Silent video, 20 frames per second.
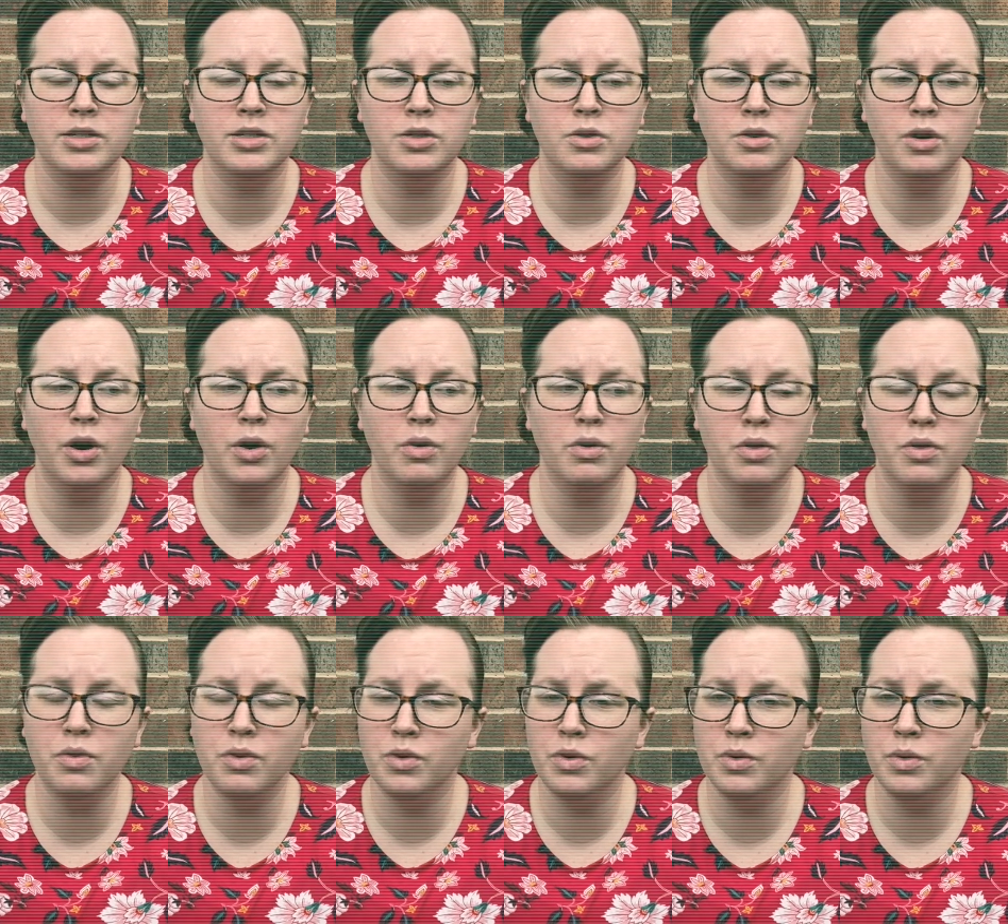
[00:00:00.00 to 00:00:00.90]
go
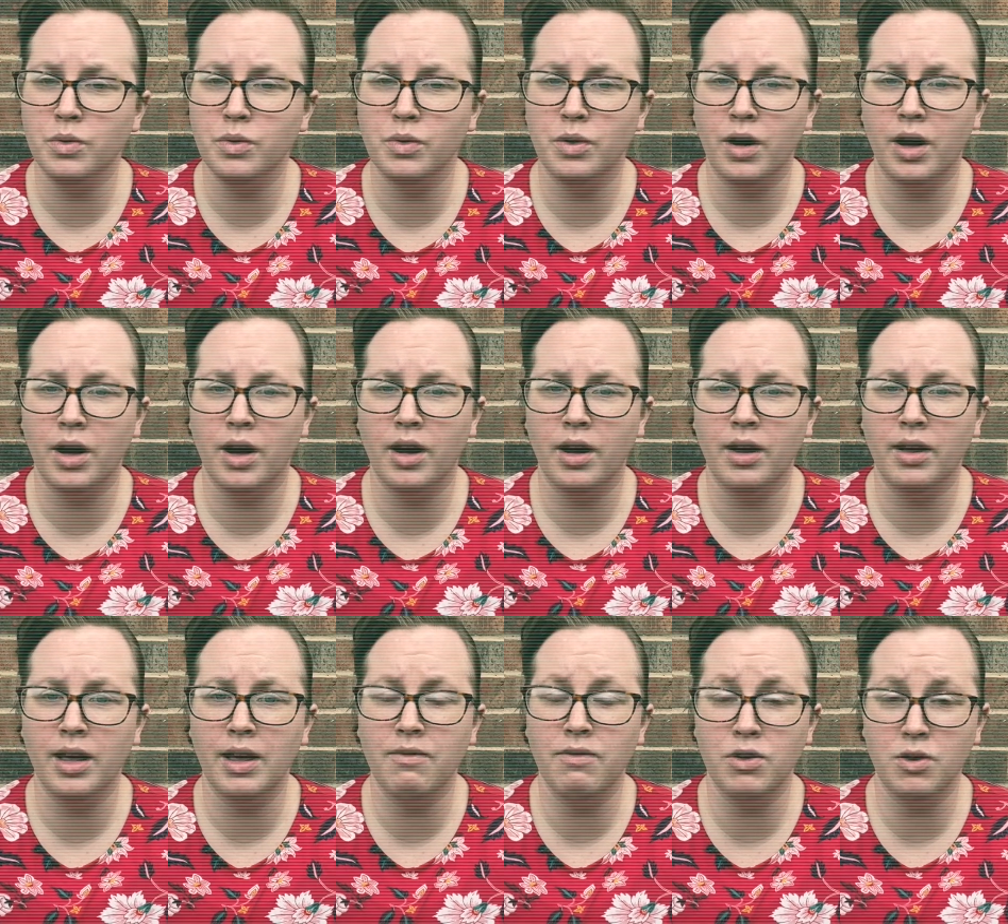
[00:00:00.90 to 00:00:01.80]
through,
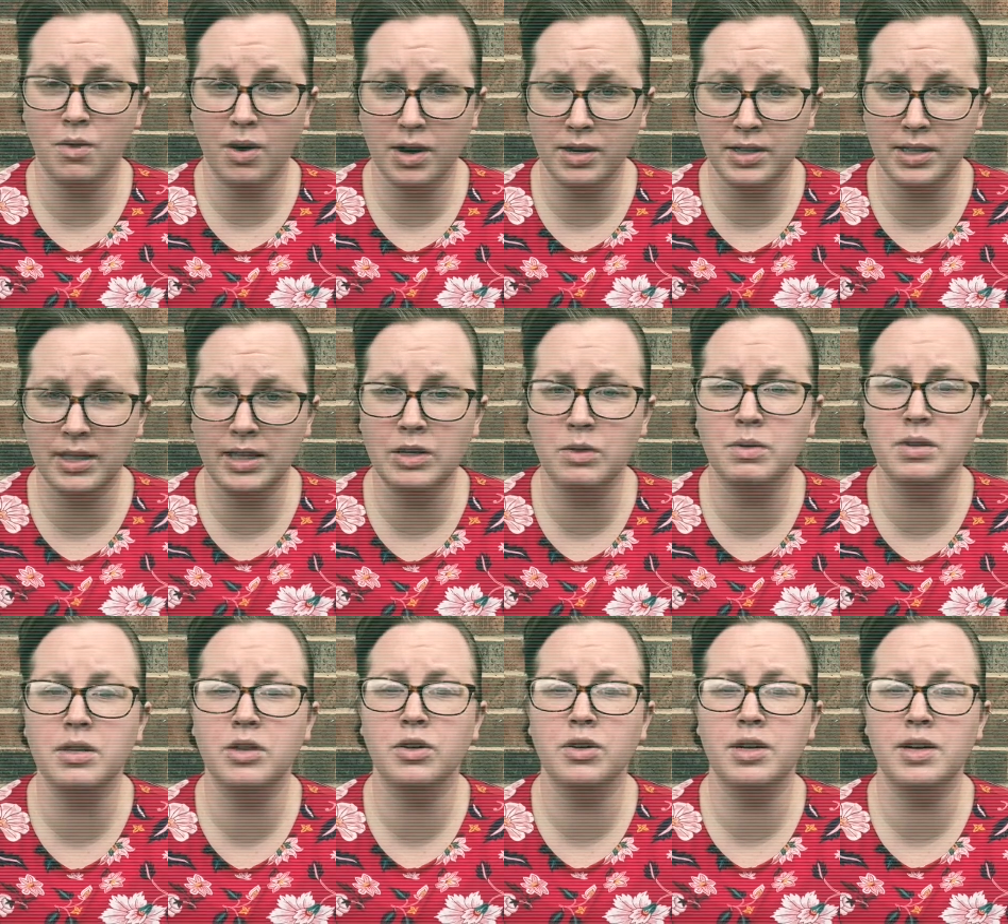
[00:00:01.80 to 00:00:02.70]
if you are dealing
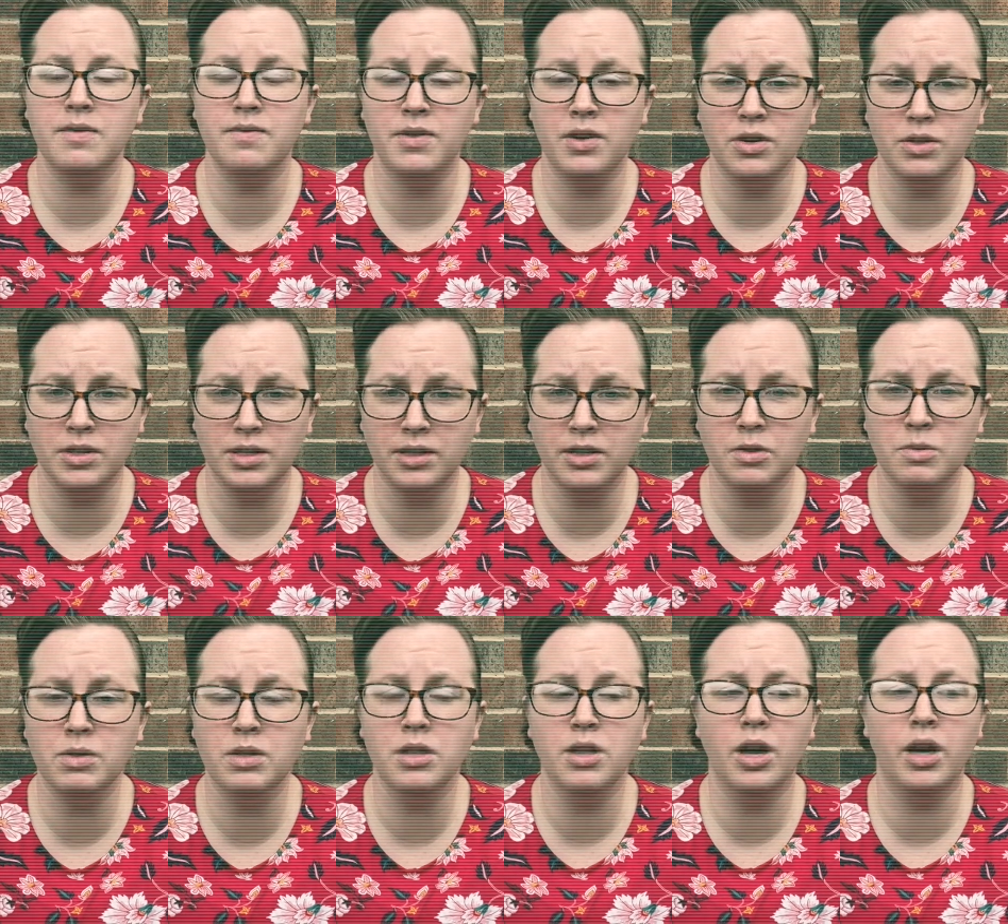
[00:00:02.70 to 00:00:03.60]
with grief and you're dealing
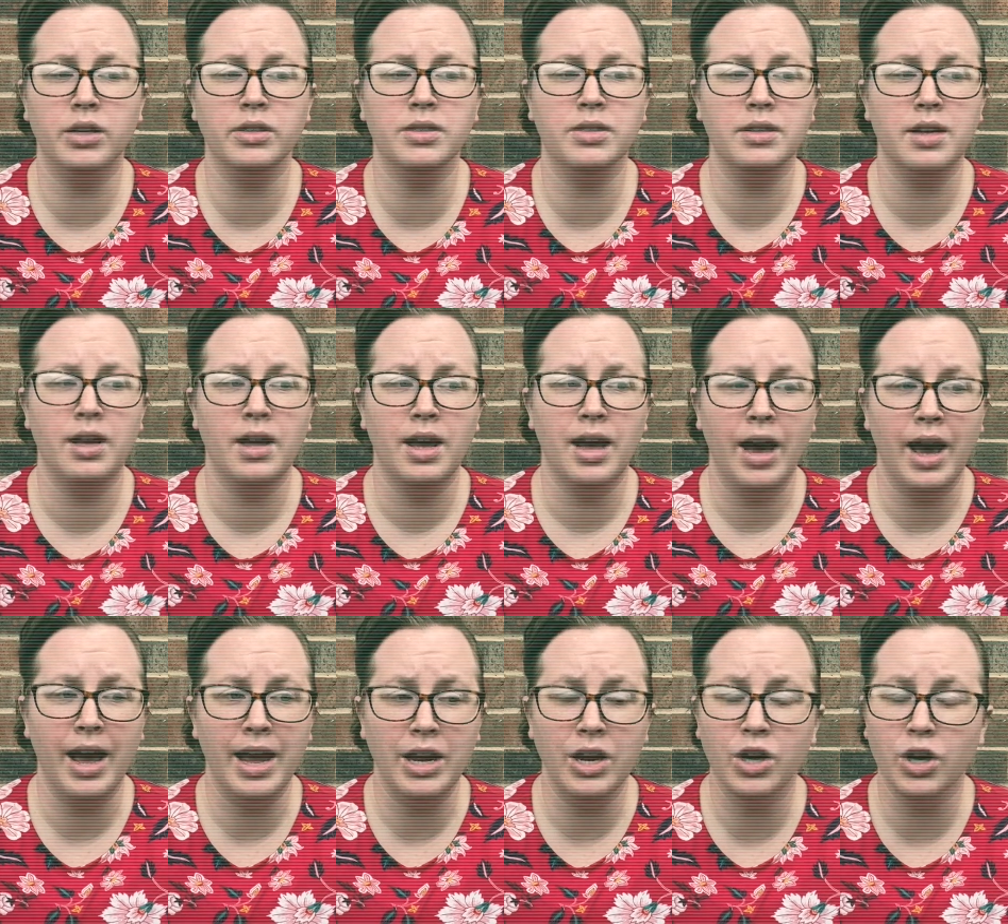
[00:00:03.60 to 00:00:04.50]
with loss,
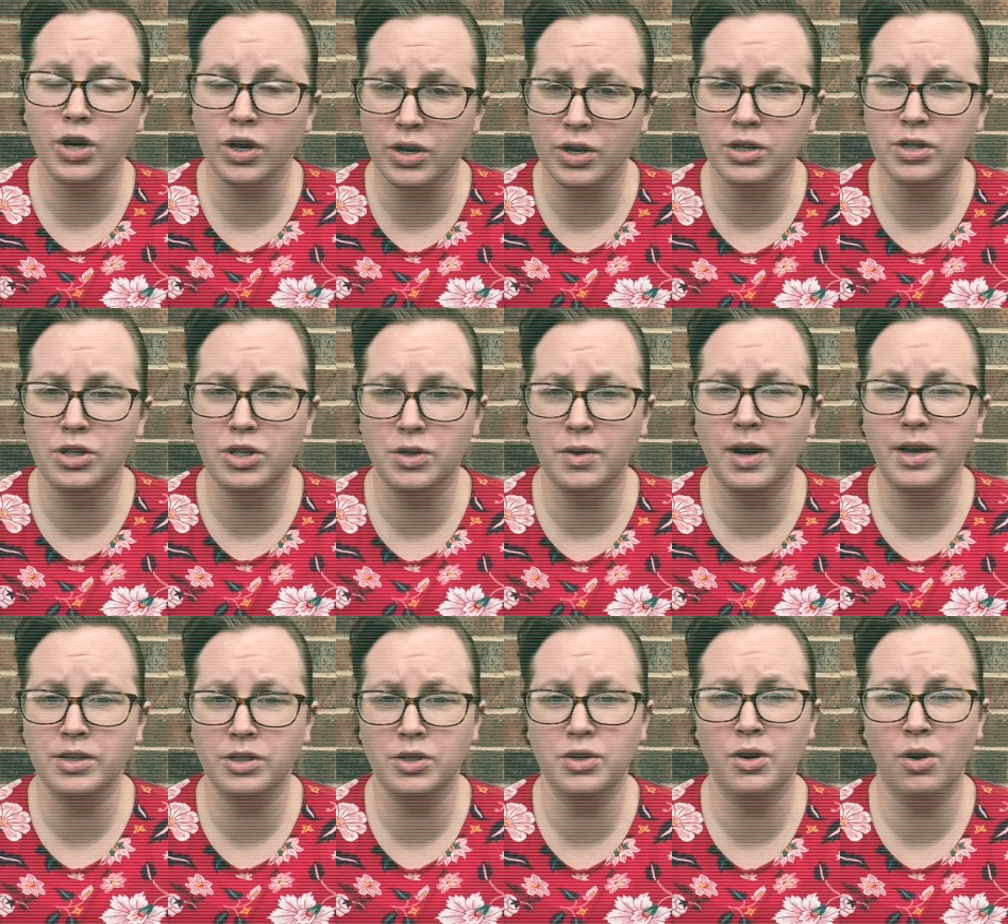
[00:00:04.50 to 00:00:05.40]
I encourage you
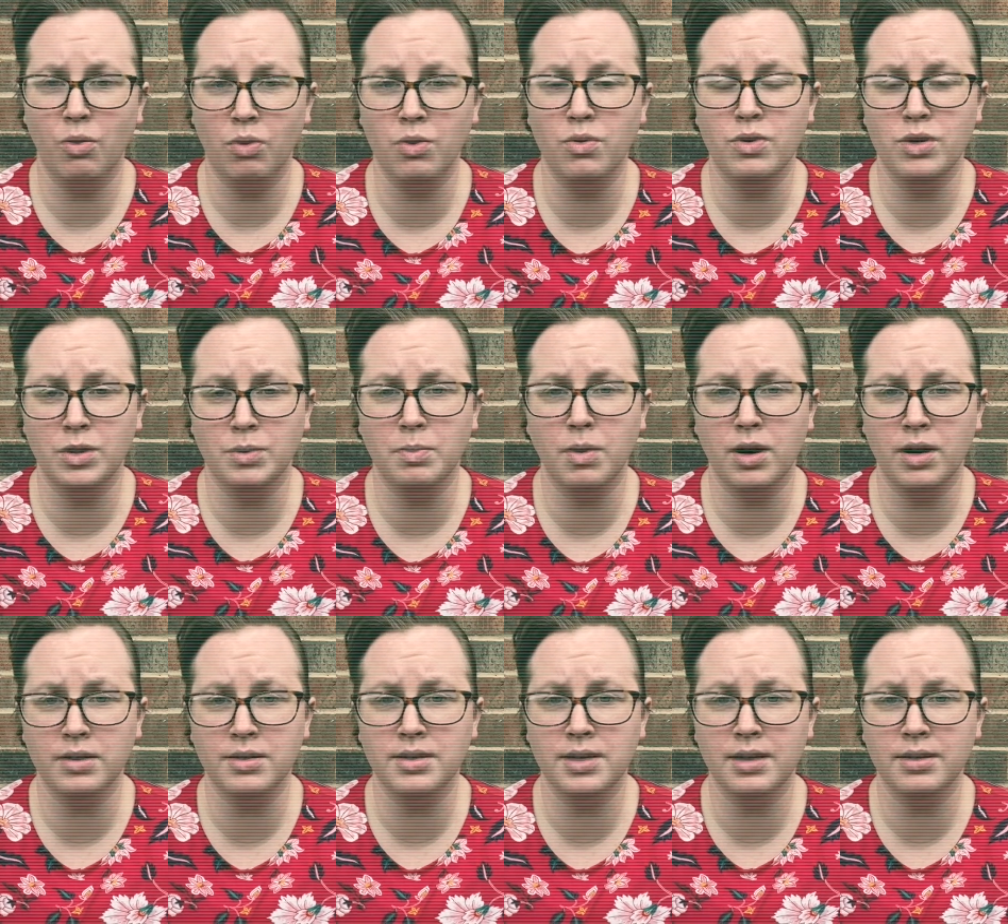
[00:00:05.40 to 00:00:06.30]
as you go through this
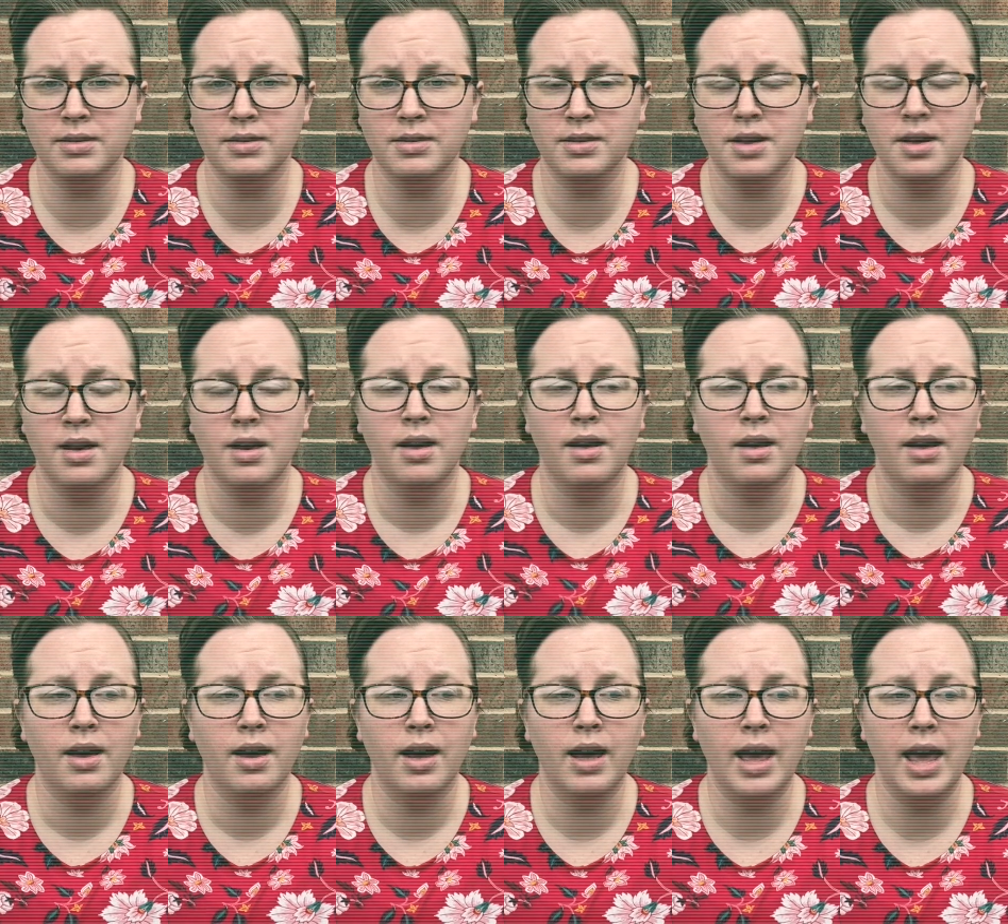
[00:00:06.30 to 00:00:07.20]
process.
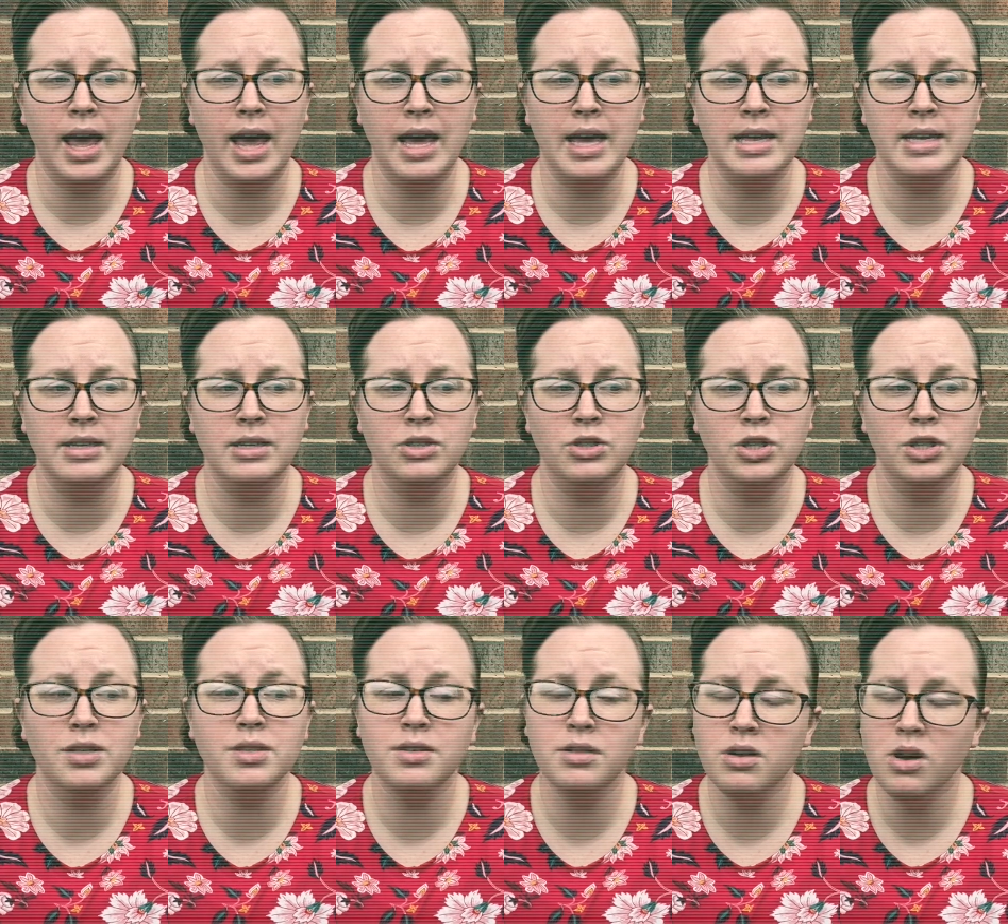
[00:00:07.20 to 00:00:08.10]
And
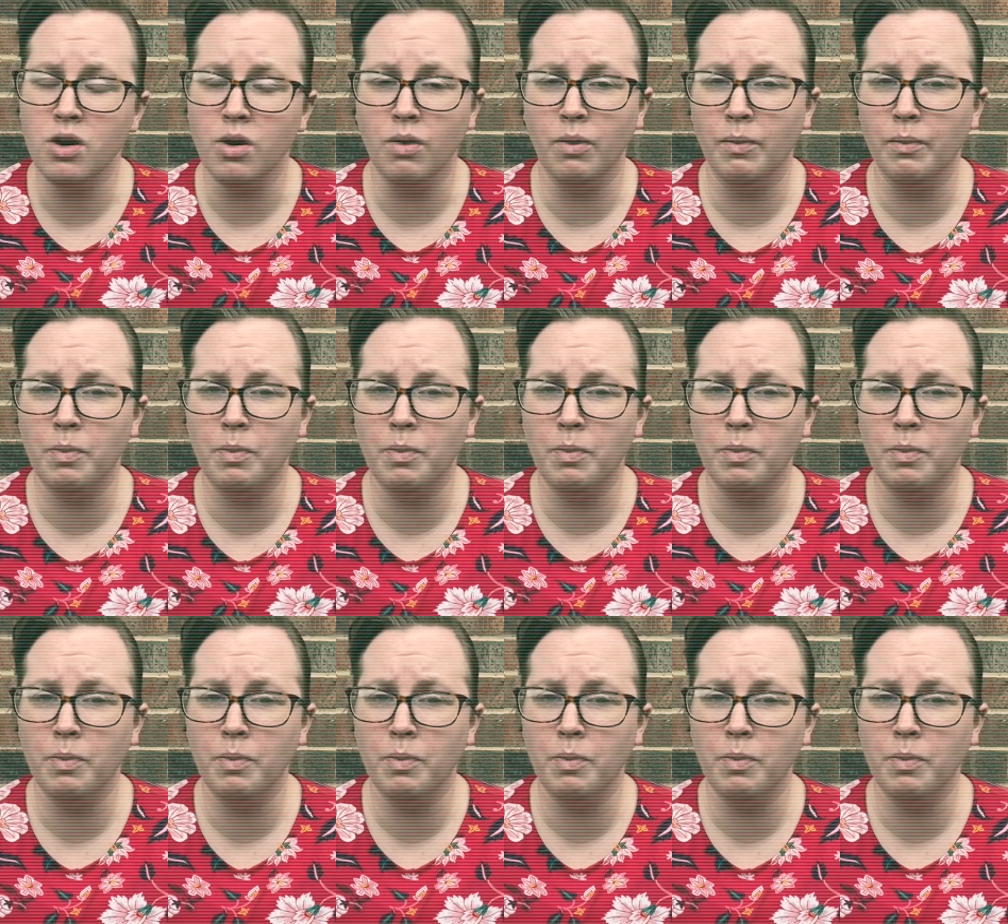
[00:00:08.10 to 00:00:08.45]
just know,